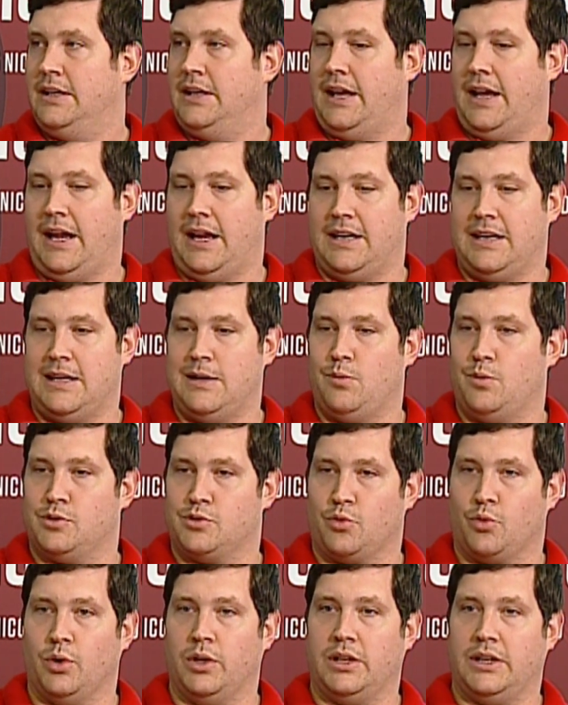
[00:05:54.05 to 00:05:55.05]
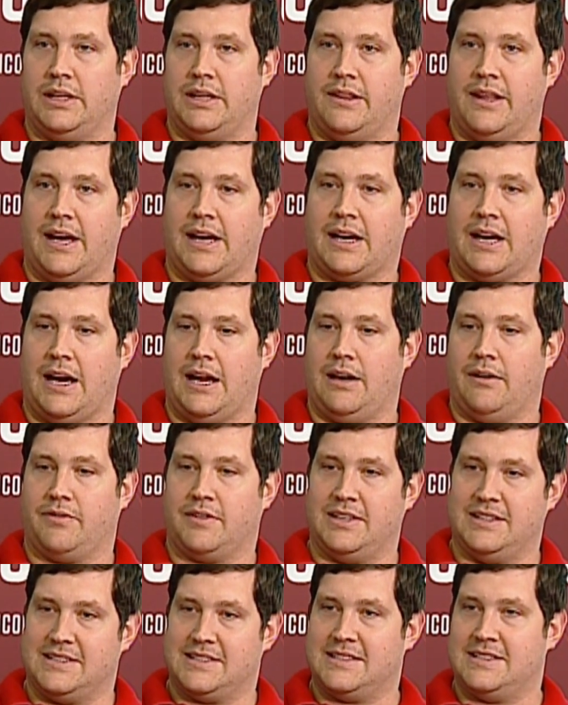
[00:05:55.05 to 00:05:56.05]
and he was really that kind of
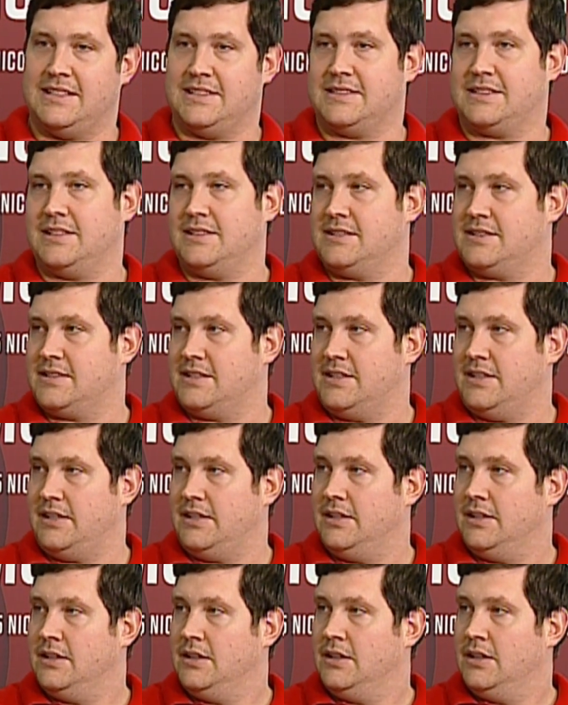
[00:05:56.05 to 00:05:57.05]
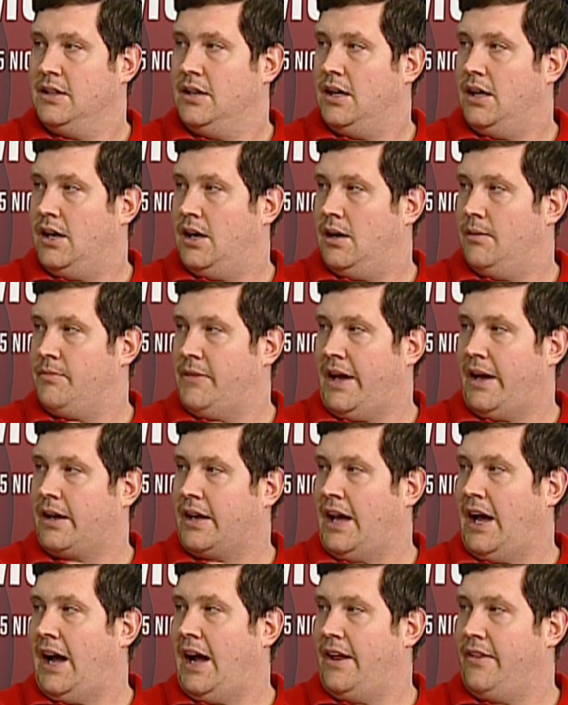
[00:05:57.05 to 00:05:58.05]
consistency, that
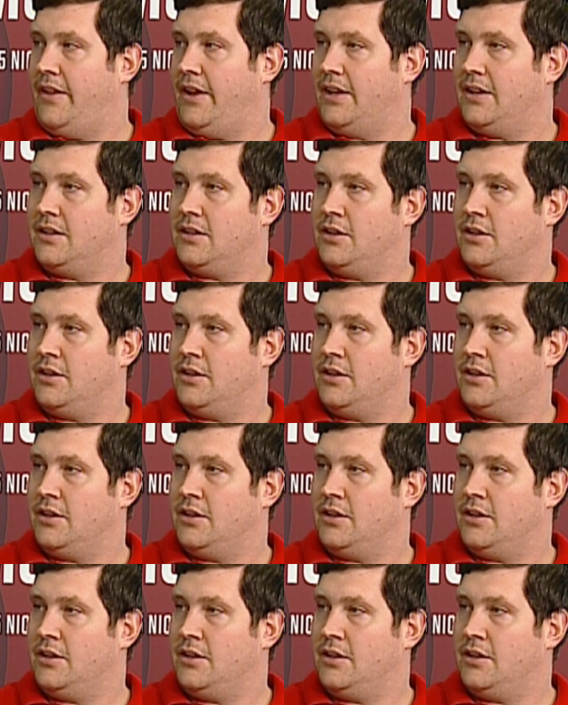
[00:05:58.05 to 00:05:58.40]
guy that